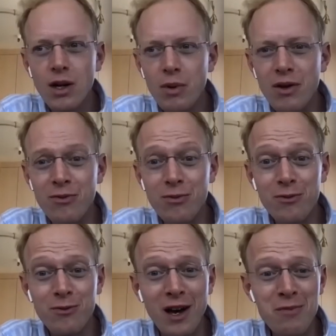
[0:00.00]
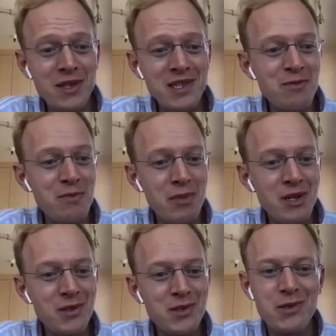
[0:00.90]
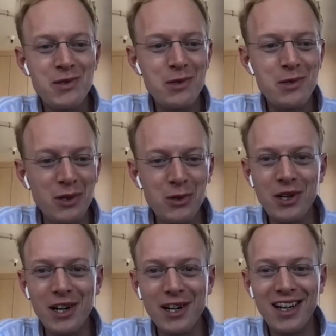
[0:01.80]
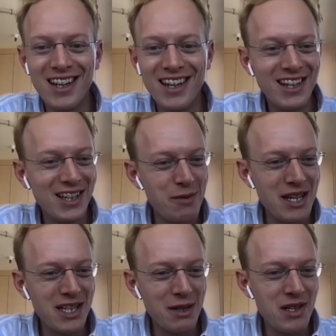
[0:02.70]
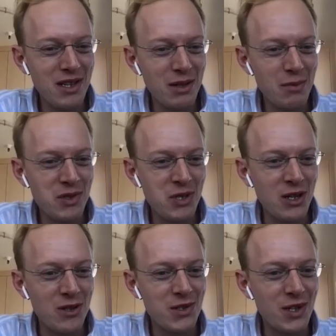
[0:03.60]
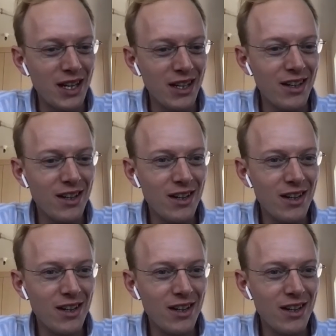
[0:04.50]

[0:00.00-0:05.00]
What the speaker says: we have 5 minutes left, maybe. So let me switch gears and